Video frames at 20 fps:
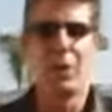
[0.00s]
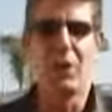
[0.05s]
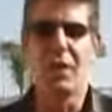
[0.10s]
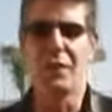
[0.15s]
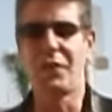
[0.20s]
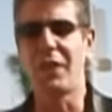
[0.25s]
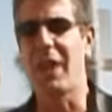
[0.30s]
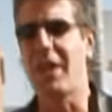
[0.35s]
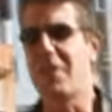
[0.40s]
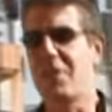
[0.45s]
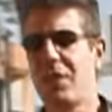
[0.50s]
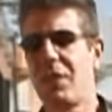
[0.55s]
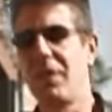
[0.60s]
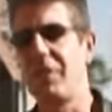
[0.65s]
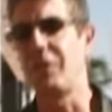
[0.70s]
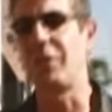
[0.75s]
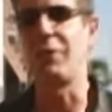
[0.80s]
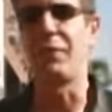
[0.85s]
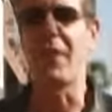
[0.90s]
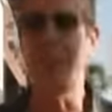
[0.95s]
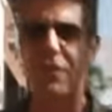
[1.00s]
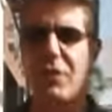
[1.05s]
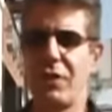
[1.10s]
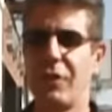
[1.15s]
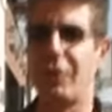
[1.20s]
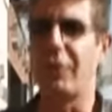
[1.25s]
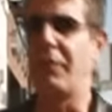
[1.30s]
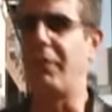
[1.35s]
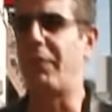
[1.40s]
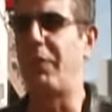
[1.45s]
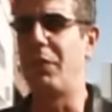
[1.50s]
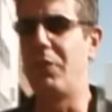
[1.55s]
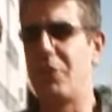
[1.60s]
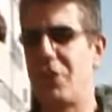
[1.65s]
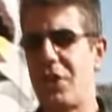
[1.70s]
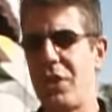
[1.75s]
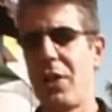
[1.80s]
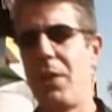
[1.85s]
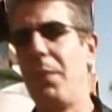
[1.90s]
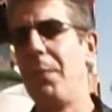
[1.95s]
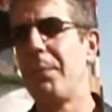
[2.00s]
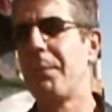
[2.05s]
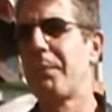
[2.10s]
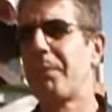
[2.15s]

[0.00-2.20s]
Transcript: a Los Angeles Adventures in Food show.